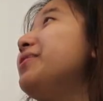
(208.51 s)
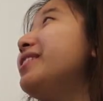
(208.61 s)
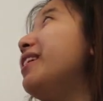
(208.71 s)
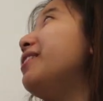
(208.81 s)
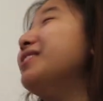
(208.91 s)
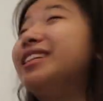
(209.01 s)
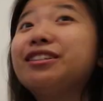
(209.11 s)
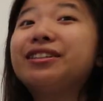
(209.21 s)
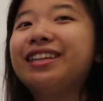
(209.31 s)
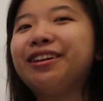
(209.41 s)
So let's
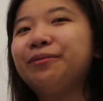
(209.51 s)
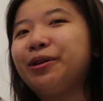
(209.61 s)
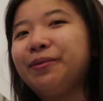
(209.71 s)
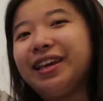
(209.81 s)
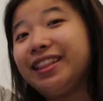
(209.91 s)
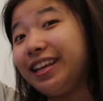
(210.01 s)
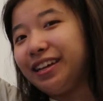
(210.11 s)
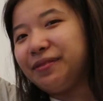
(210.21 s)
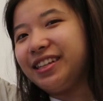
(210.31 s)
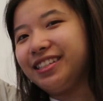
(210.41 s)
all take a moment and
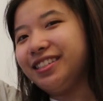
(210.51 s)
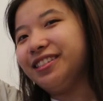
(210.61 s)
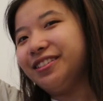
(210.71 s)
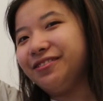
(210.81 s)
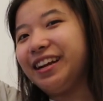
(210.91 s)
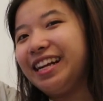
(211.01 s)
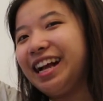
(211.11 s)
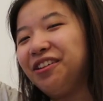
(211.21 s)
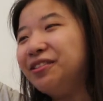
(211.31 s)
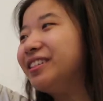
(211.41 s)
thank my sister right now.